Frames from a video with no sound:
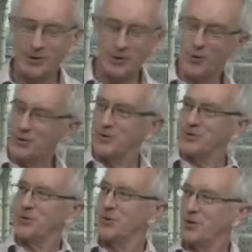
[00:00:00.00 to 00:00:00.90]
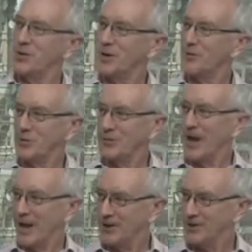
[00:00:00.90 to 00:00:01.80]
to cause it through QE for the
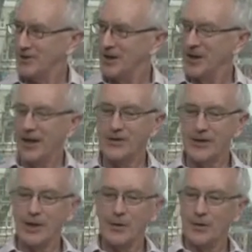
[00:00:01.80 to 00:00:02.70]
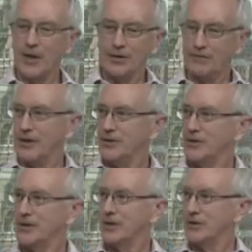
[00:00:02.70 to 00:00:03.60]
banks and saying, oh,
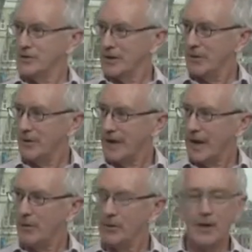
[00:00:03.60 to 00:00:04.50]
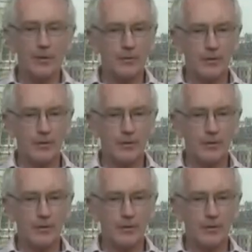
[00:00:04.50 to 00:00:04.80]
inflation's down to zero now, or well,